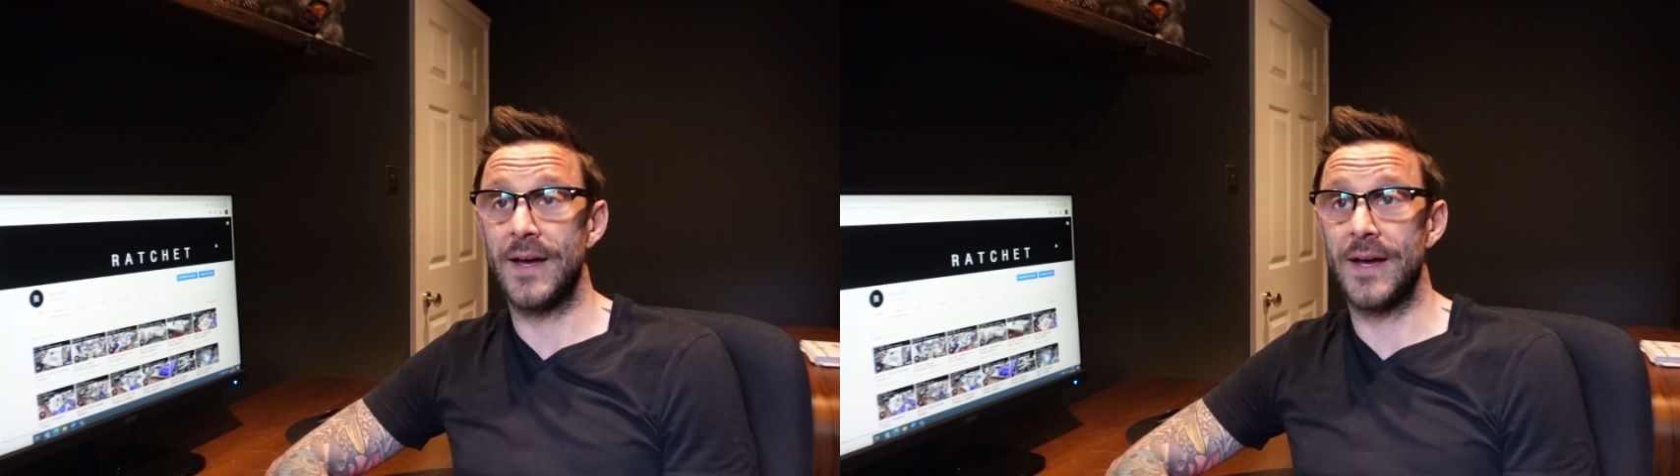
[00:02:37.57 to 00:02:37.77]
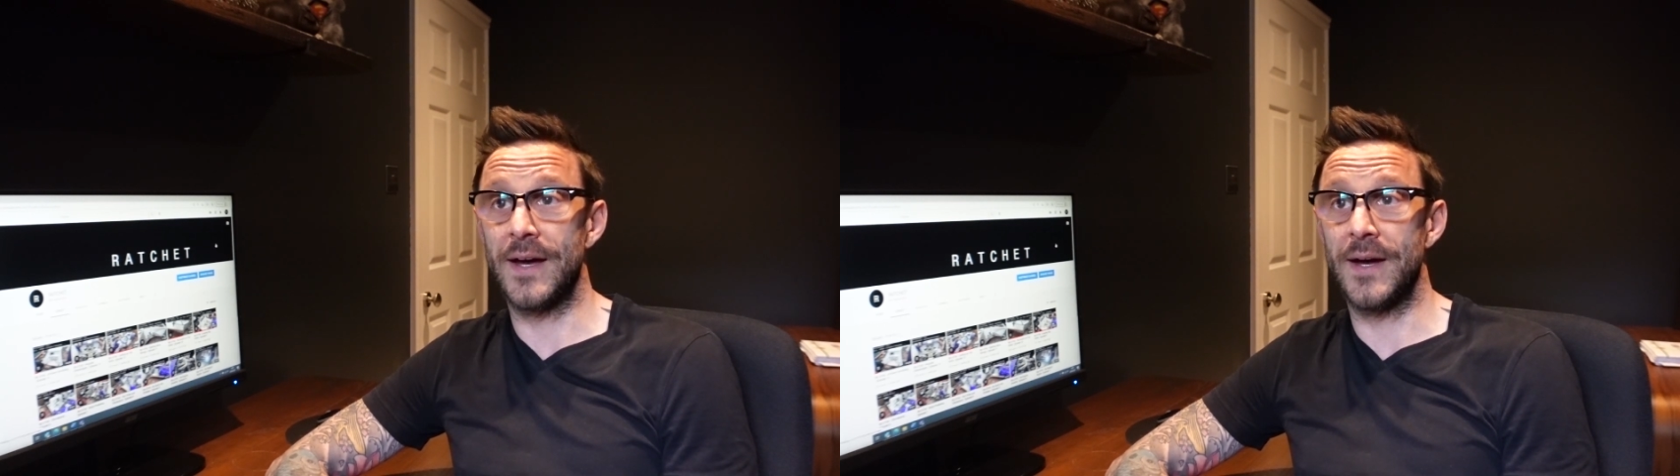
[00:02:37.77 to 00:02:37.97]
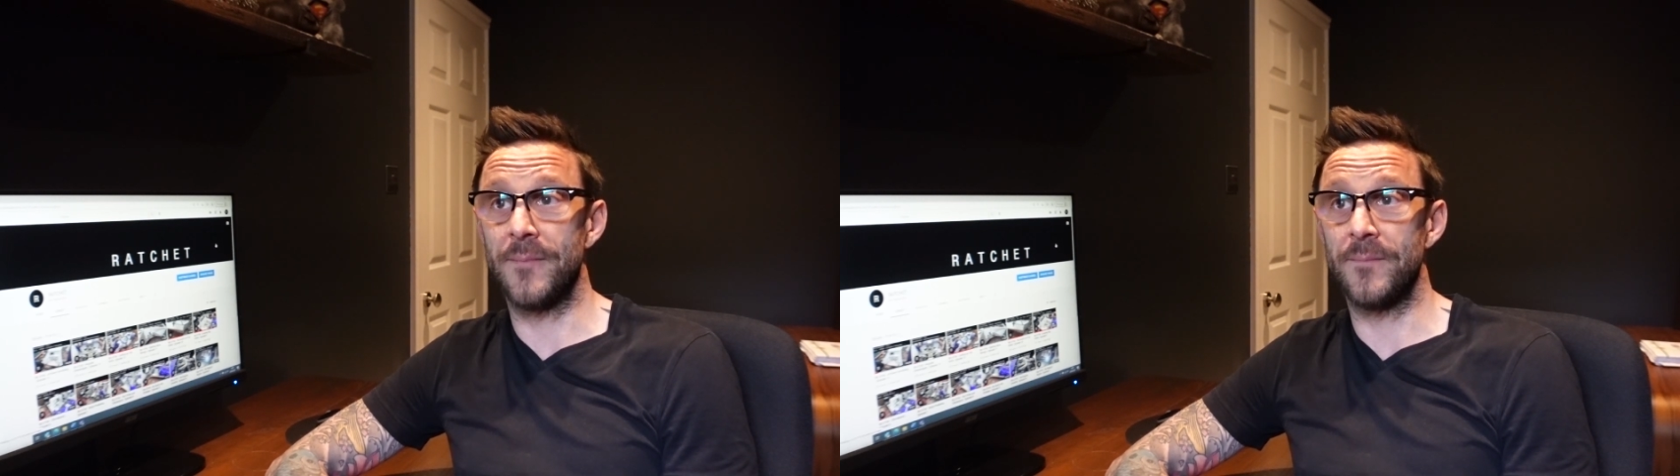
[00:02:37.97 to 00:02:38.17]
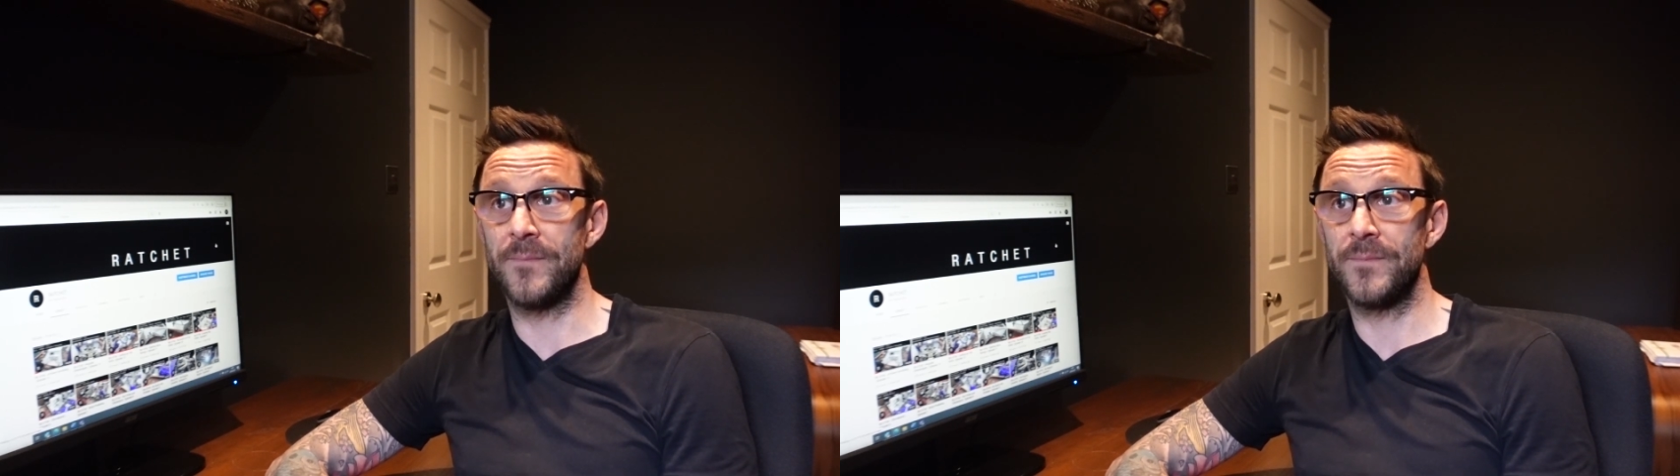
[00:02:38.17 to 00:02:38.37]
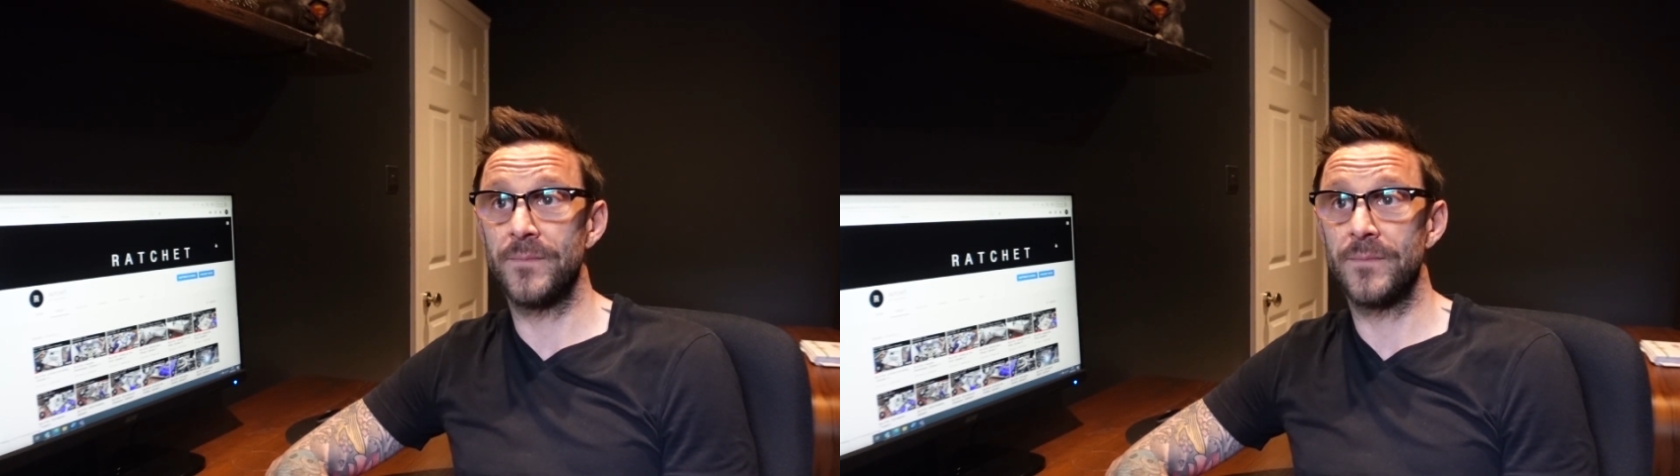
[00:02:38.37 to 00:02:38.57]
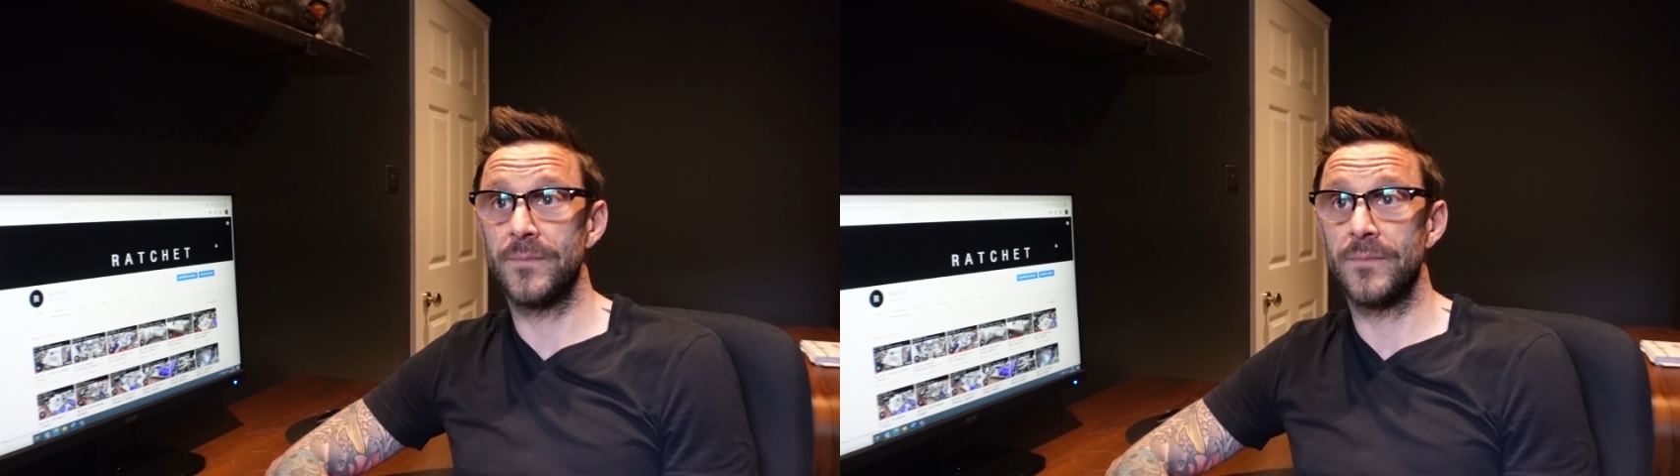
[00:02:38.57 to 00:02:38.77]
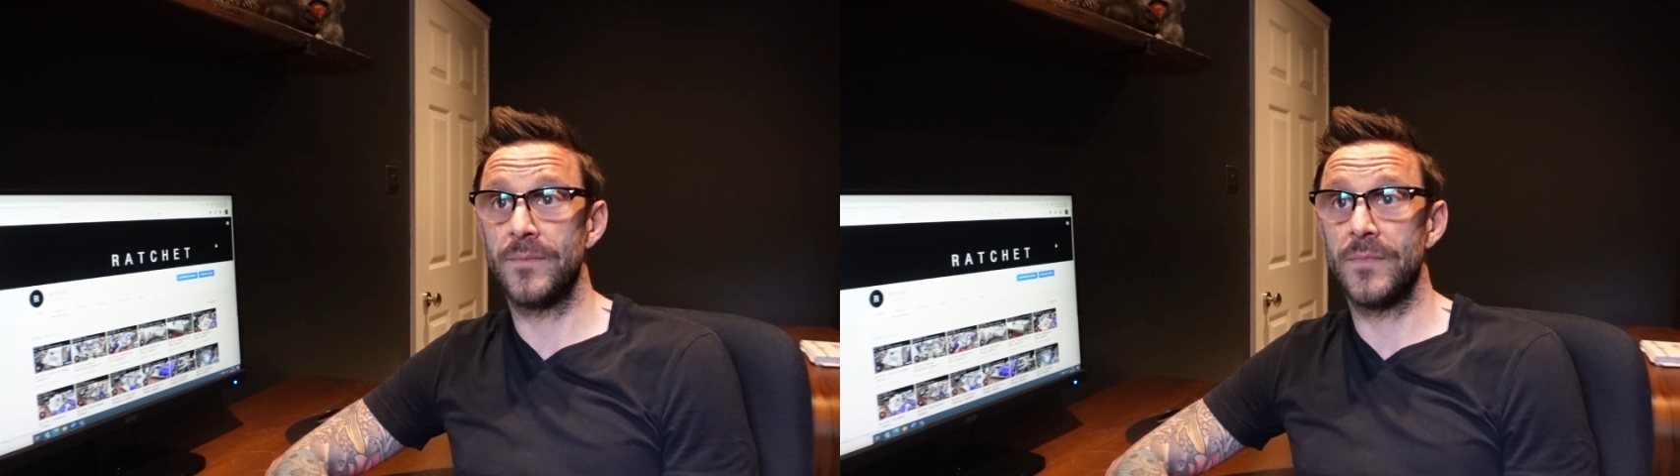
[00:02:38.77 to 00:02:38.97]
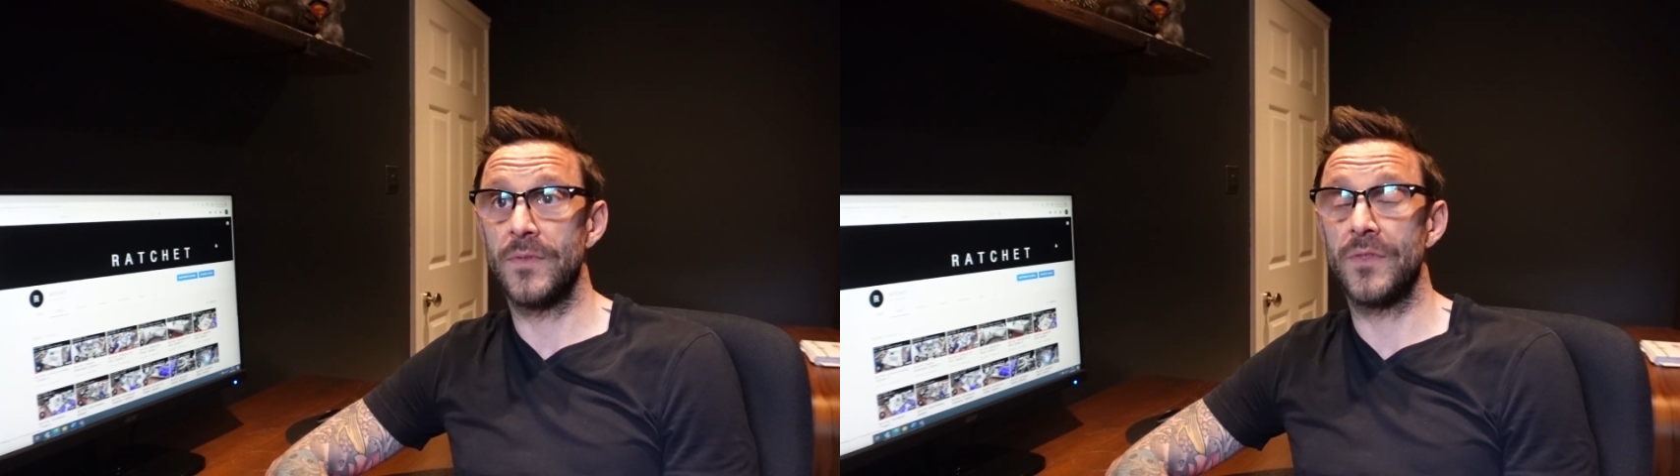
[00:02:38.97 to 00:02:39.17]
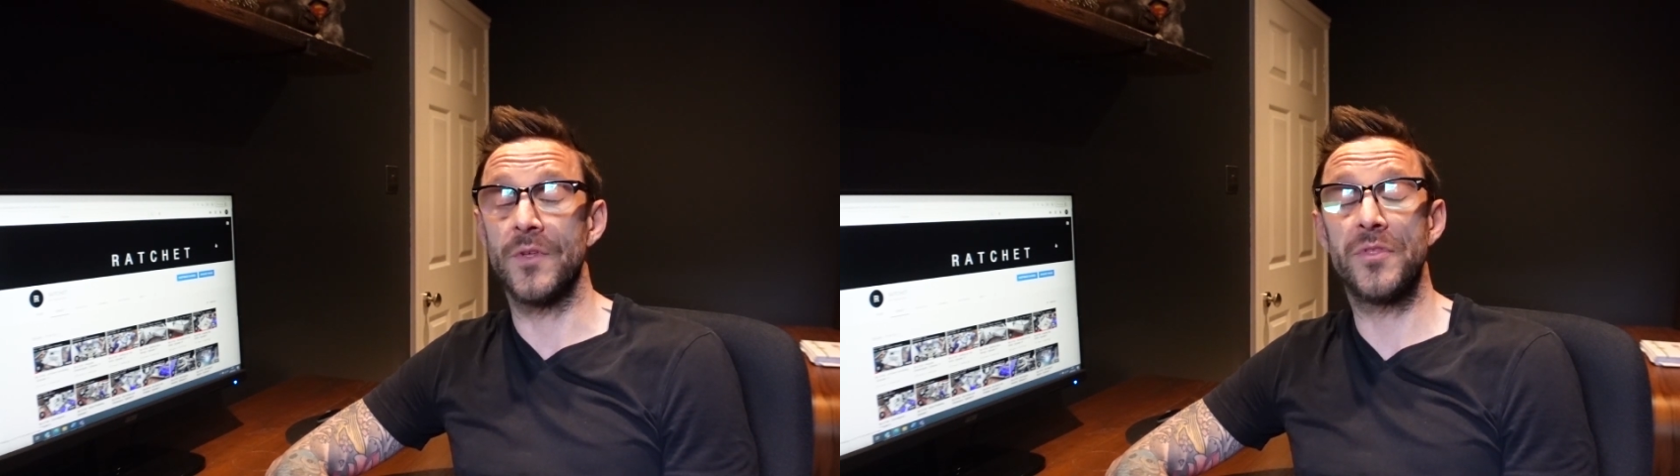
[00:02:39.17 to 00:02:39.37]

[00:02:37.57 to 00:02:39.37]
the